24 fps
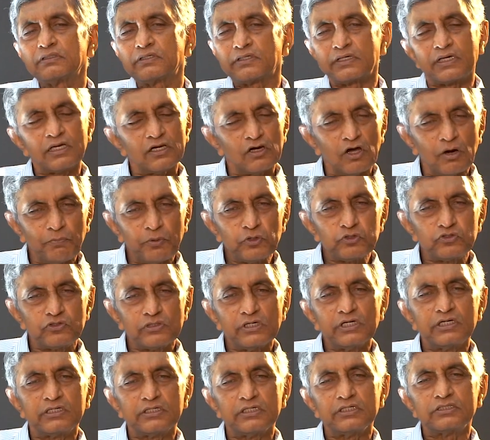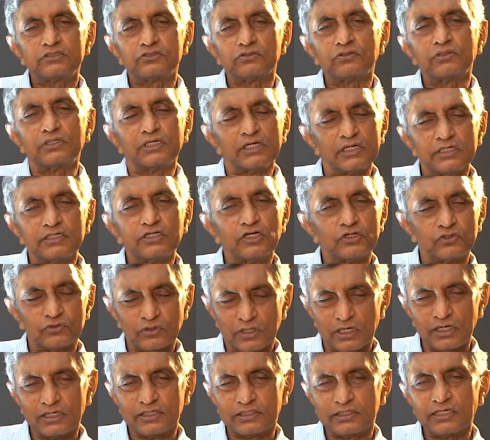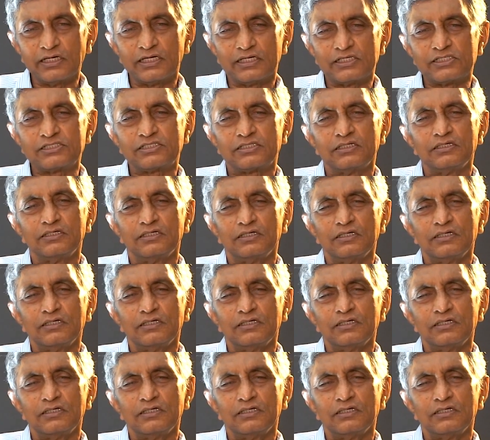real opportunity to lead or to contest,